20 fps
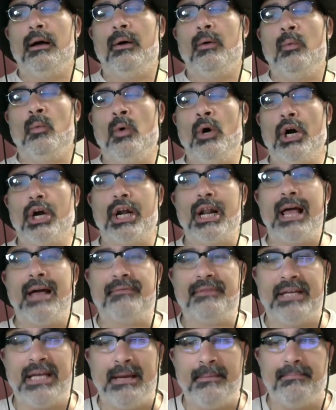We're going to have to
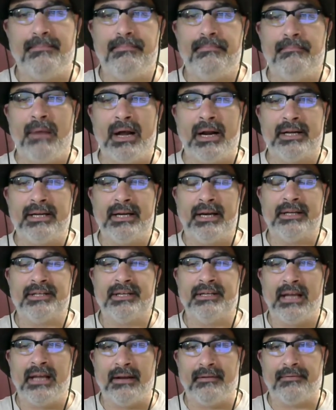keep monetizing
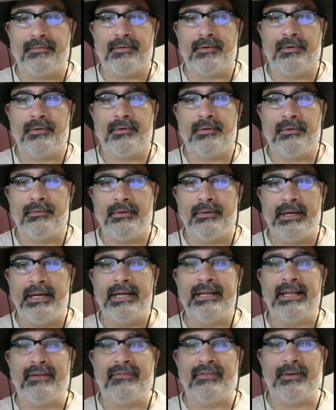debt for an
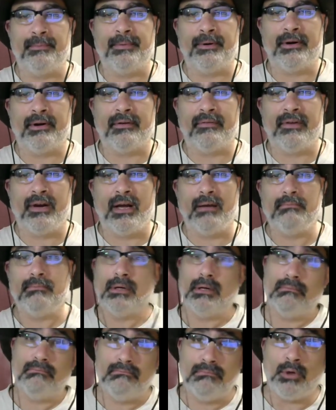indefinite period of time.
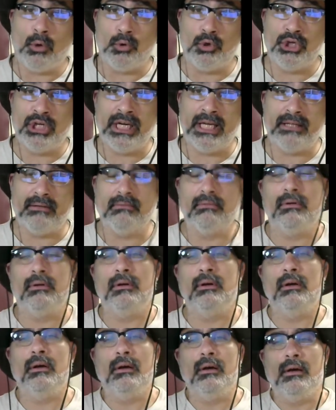Shit.
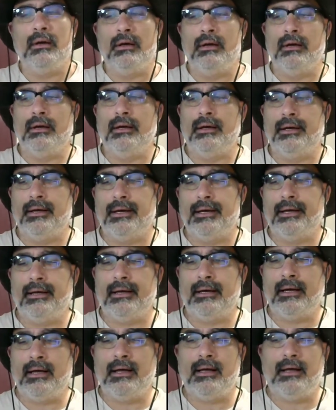
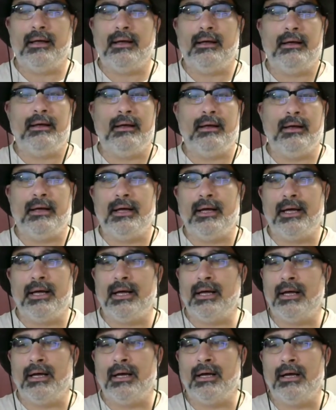
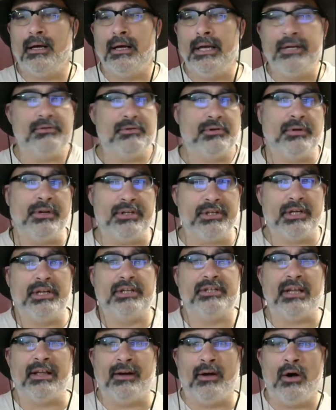Interest rates are going to
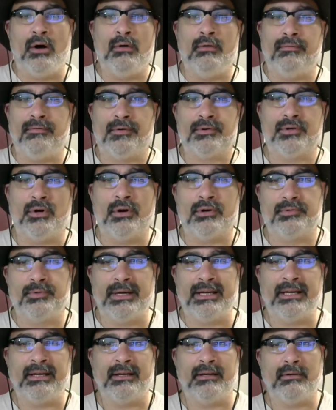stay low for as long as we
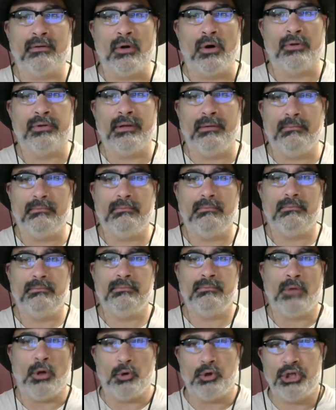can hold them.
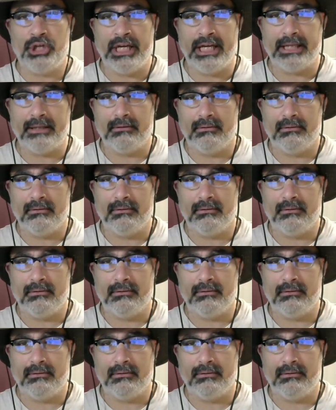Shit.